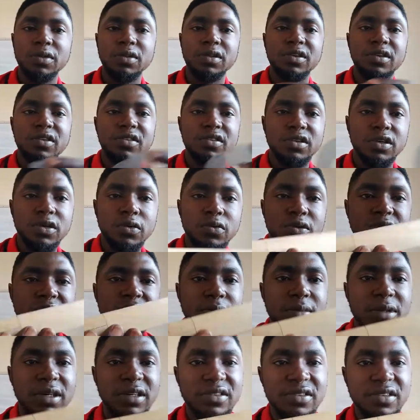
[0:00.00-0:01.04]
This is a
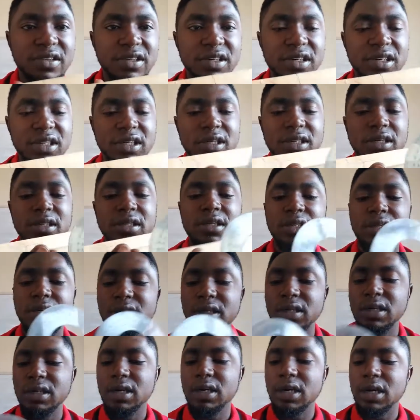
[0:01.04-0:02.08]
wooden material
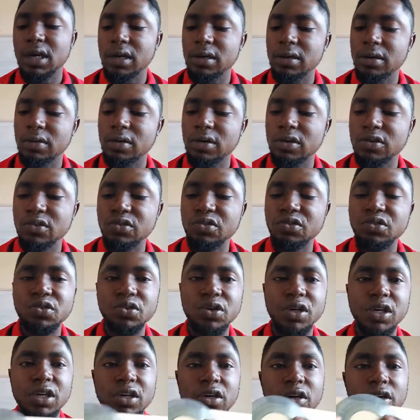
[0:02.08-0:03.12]
and I want to
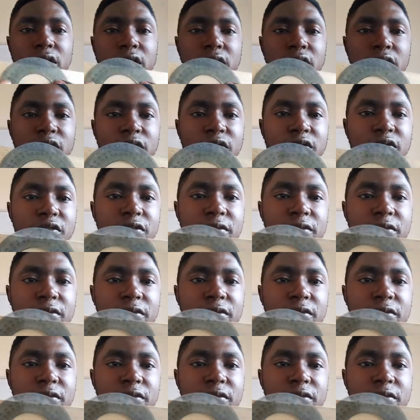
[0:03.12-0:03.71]
draw a curve.